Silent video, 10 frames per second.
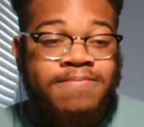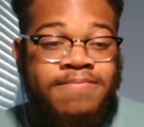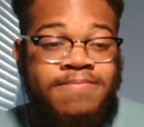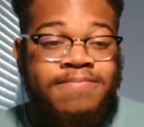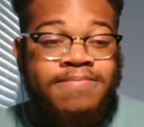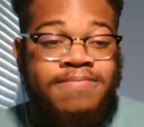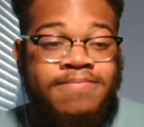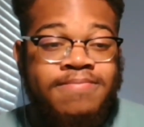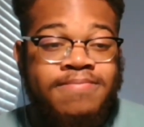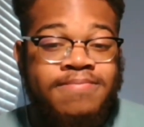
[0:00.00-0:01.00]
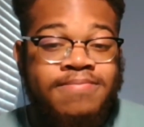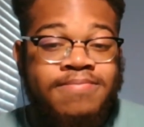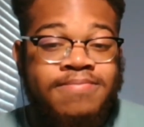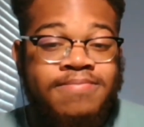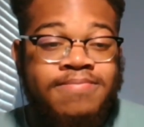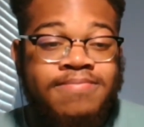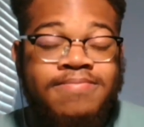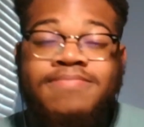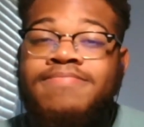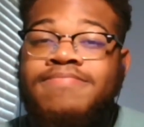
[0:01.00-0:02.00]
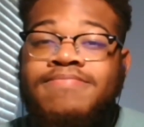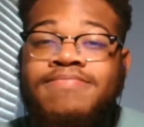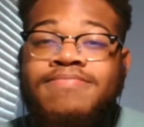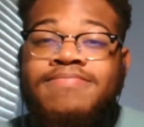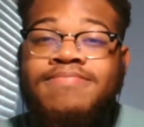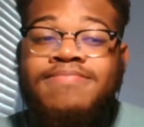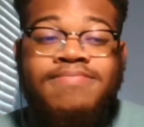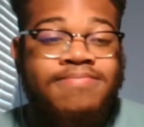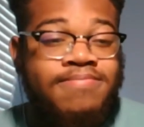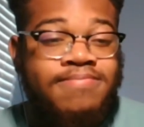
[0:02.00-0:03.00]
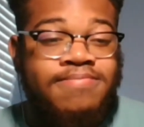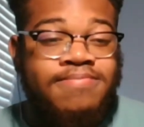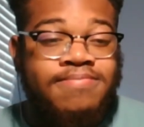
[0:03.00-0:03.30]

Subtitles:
[no speech]